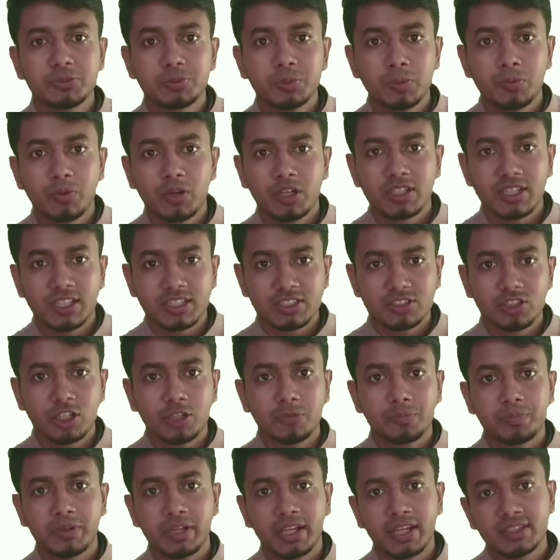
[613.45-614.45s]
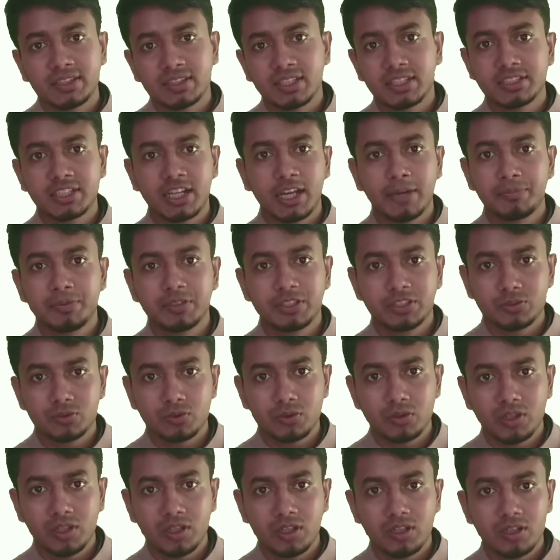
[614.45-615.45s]
people does not break the traffic
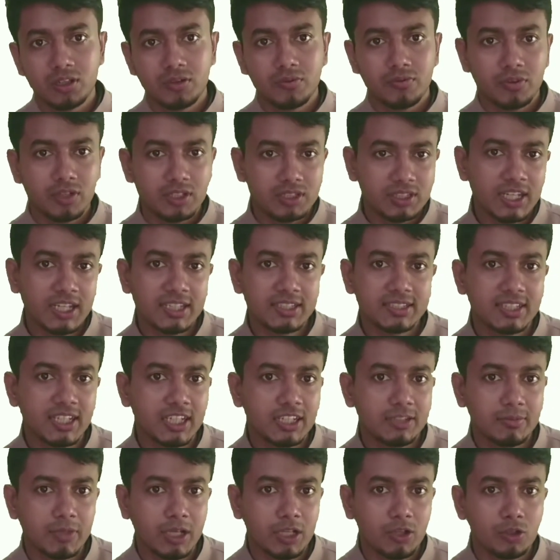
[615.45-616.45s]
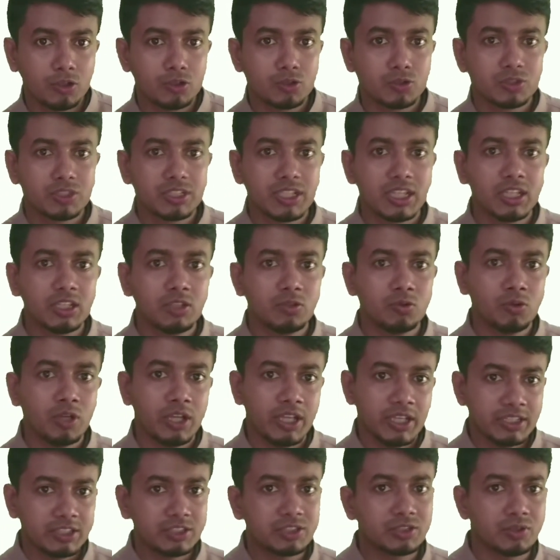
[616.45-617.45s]
rule. For that time, I want to tell you
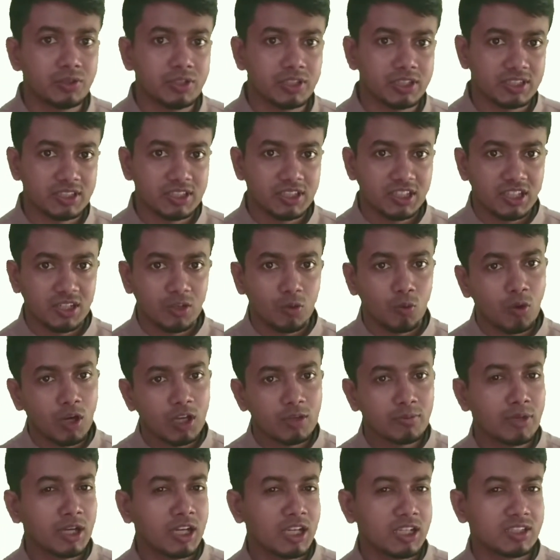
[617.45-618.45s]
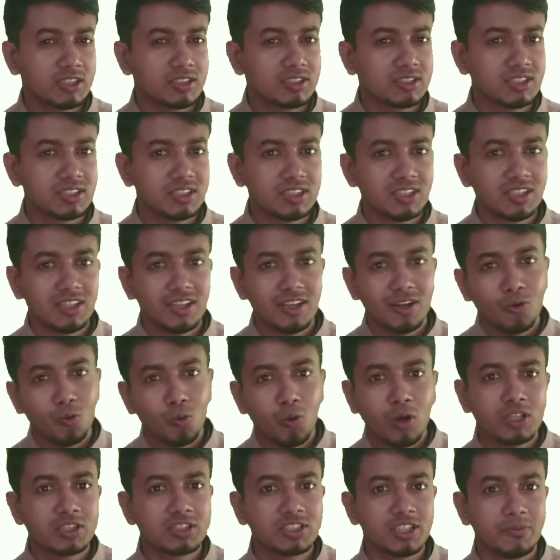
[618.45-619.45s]
a story. One Bangladeshi,
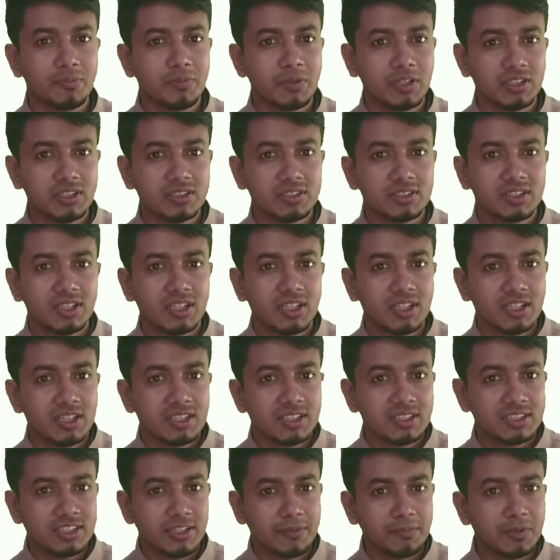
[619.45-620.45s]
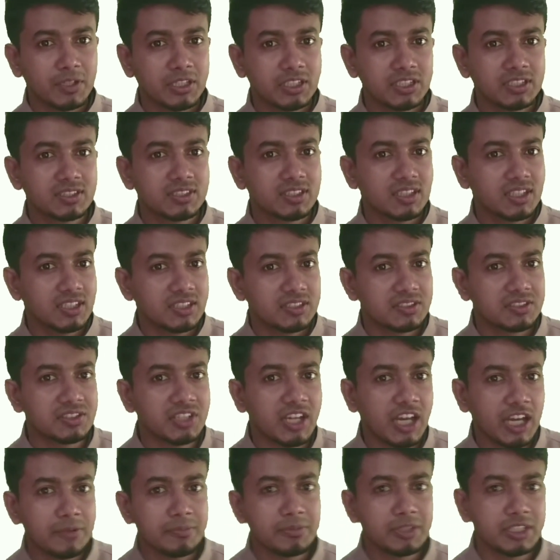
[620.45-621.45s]
one Japanese. Japanese is
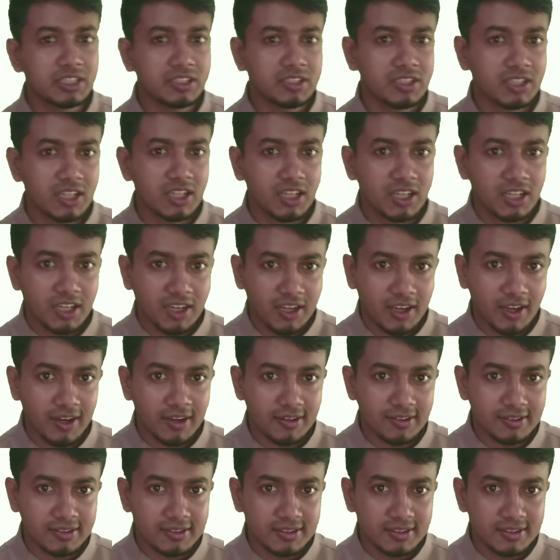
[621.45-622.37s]
driving car.